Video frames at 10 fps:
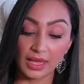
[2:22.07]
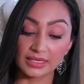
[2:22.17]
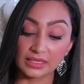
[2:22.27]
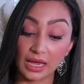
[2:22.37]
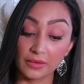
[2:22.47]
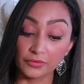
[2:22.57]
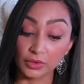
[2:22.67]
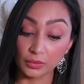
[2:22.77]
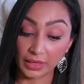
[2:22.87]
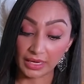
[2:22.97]
It's time
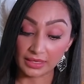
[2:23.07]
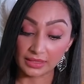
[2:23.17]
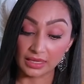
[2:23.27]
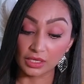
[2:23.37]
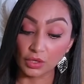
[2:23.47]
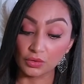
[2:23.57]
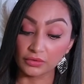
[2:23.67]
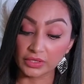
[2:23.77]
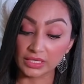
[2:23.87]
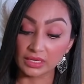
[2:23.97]
for a raise, and the
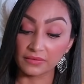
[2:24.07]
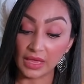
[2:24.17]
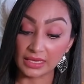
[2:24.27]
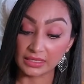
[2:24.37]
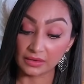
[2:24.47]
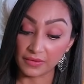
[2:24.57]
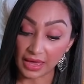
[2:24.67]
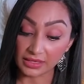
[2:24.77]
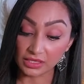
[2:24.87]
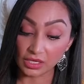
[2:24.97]
universe is
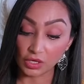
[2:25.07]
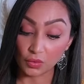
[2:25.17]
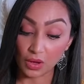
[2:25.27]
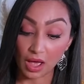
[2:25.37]
advancing you